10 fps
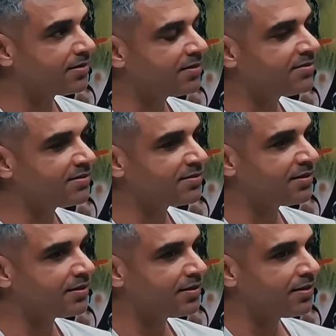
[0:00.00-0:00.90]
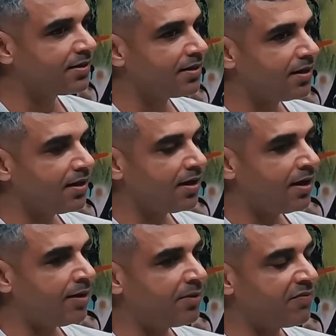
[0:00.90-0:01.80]
This is,
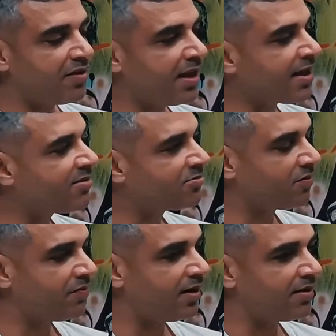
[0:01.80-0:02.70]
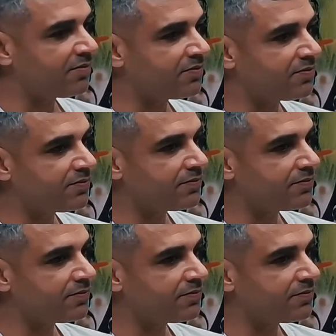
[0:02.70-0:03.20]
if he can survive,